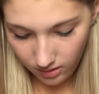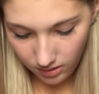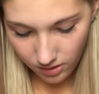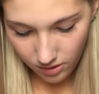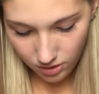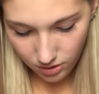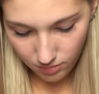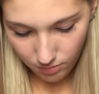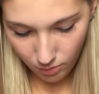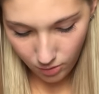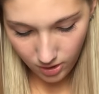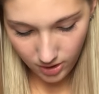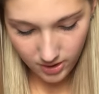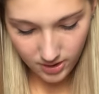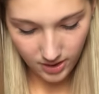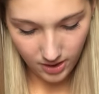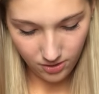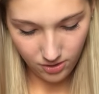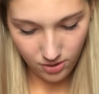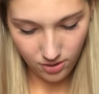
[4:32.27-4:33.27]
are literally just more
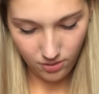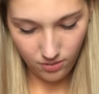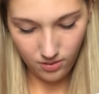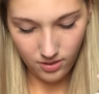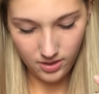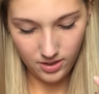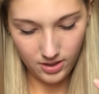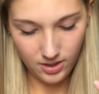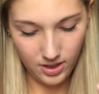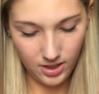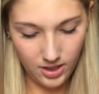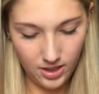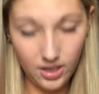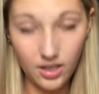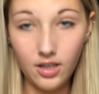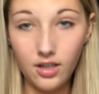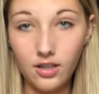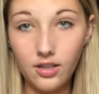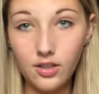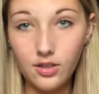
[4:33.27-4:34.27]
extension cords in
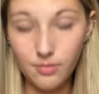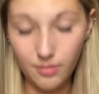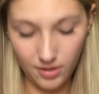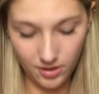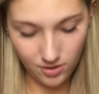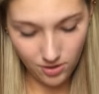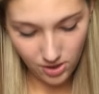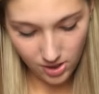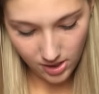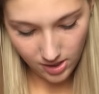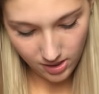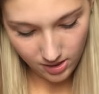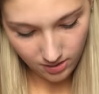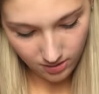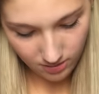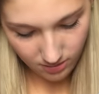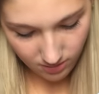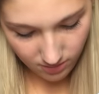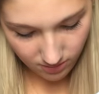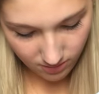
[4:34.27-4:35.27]
here,
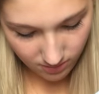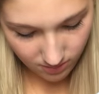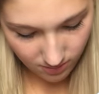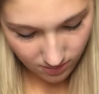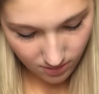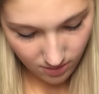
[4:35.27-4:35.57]
sponges,